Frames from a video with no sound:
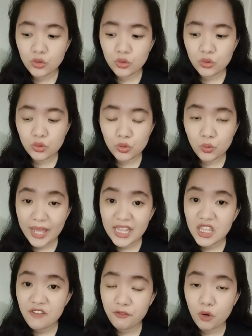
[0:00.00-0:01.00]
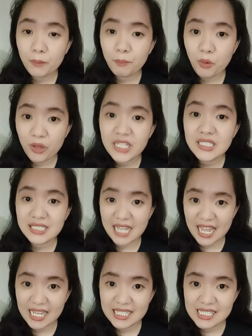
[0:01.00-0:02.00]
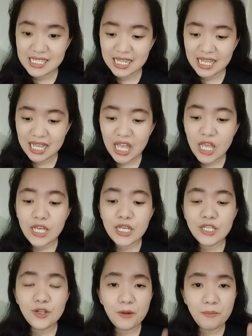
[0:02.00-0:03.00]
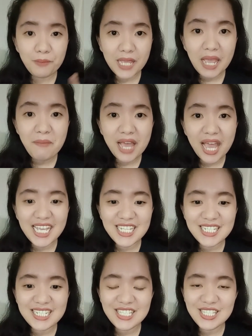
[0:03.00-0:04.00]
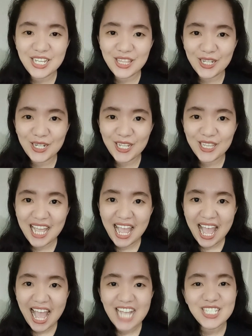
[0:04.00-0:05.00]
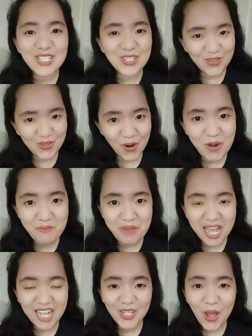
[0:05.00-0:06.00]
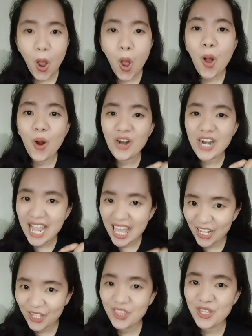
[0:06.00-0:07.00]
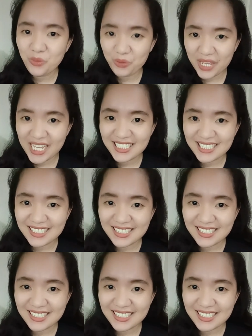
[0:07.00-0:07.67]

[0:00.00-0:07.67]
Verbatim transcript: to 24.9, your BMI is considered as normal or healthy weight.